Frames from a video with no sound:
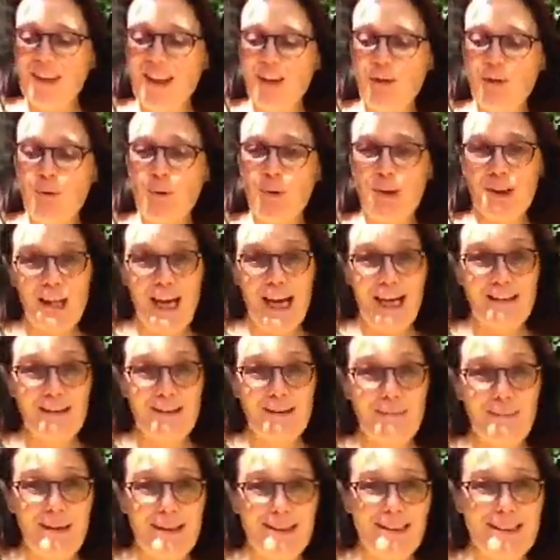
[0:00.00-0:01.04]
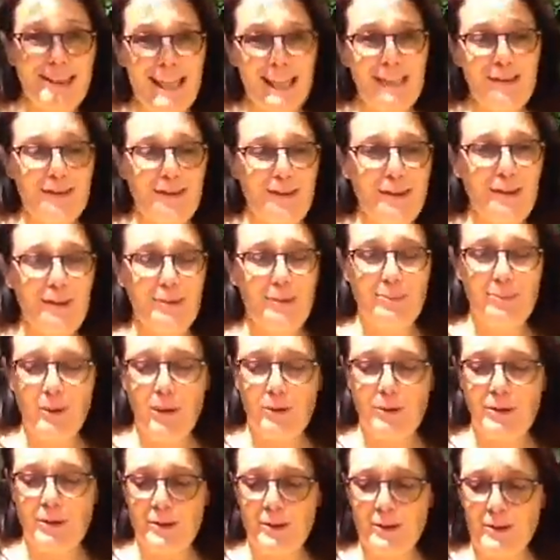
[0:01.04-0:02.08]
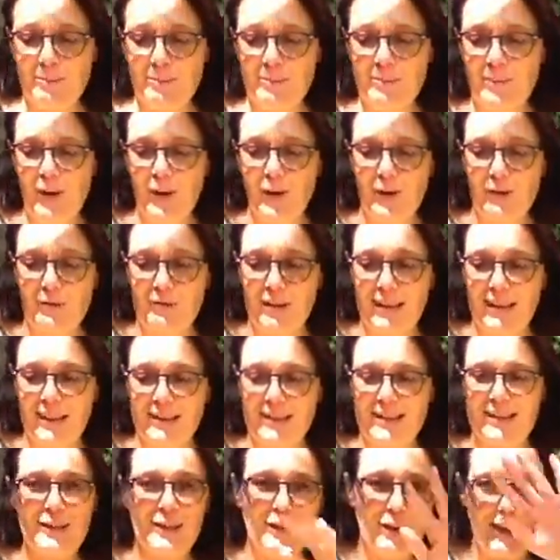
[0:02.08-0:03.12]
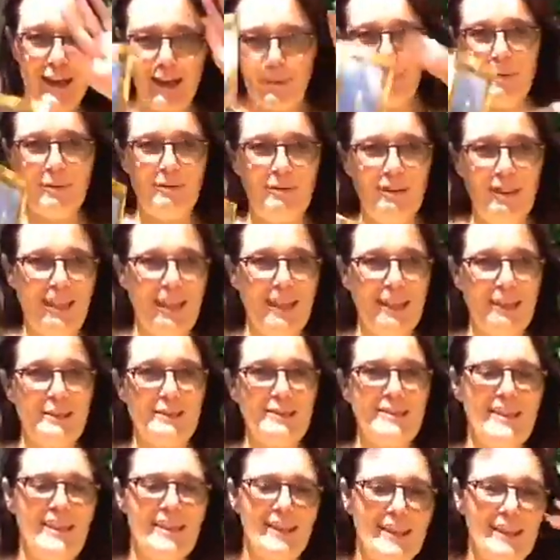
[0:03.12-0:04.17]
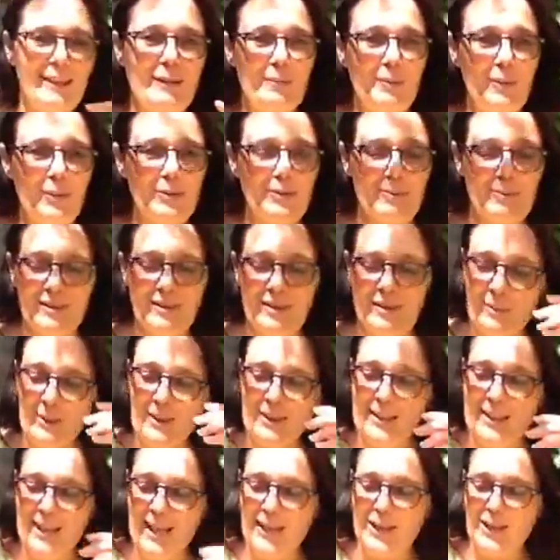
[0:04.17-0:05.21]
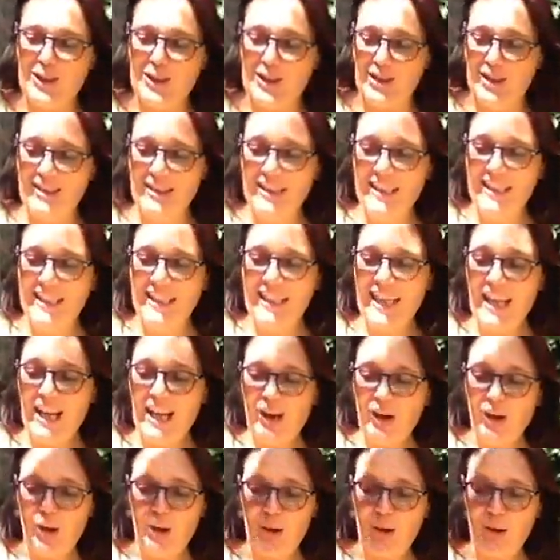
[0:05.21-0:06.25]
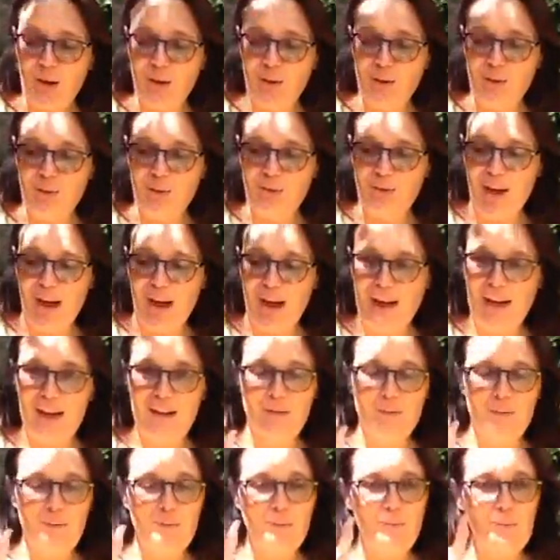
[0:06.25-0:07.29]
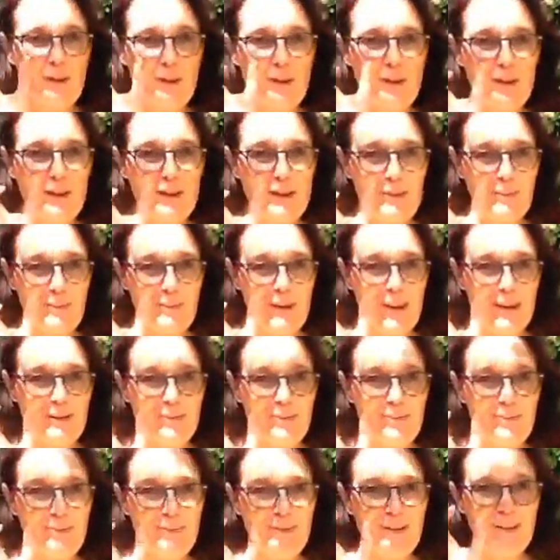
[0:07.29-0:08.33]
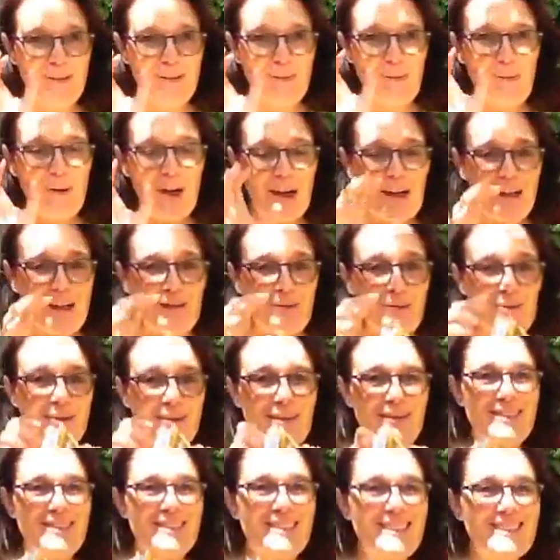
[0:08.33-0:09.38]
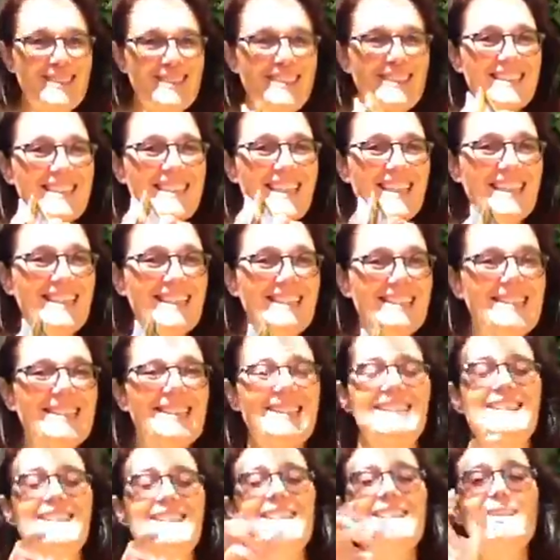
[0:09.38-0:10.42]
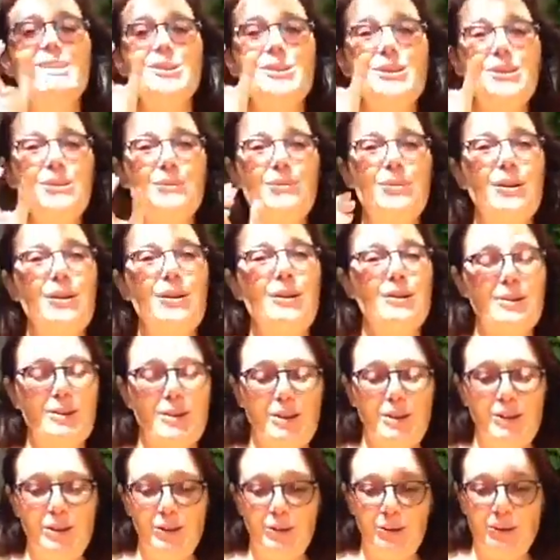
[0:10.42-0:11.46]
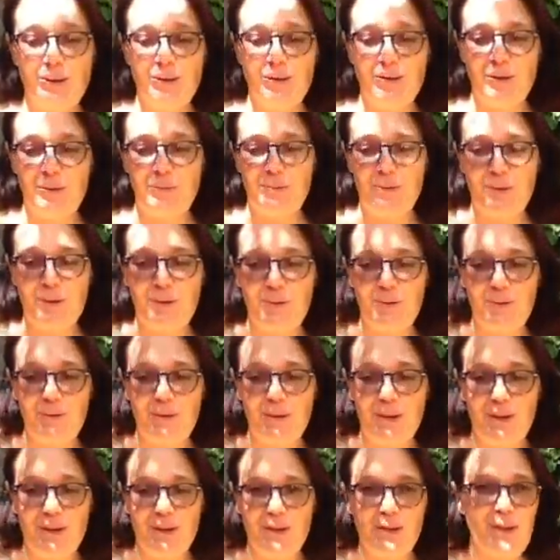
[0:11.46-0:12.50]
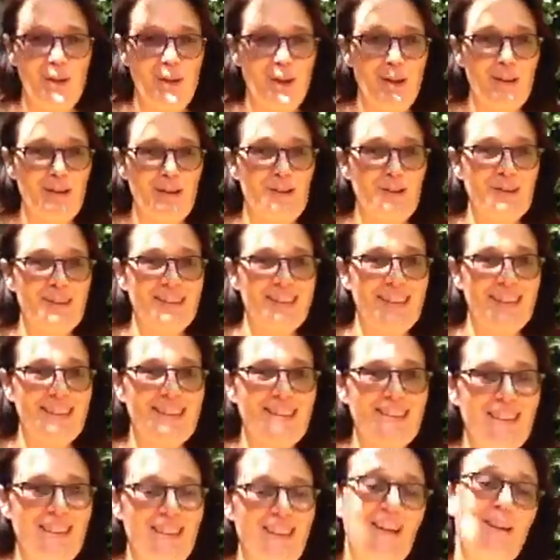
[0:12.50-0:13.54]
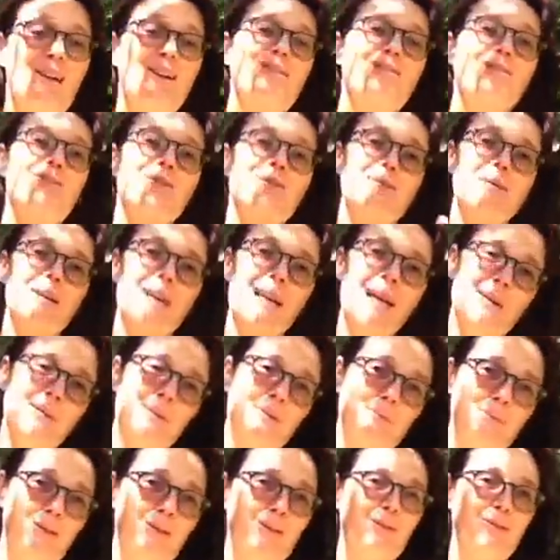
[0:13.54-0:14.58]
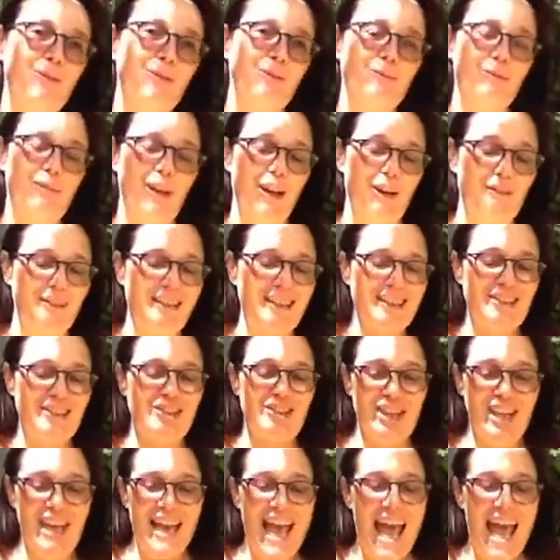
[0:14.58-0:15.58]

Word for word: which has a meditation at the bottom of it. It's got a couple of videos and then at the bottom is a meditation of uh, uh which is about working with the seeds to plant your dreams, wishes, and goals into the earth to allow them to flourish.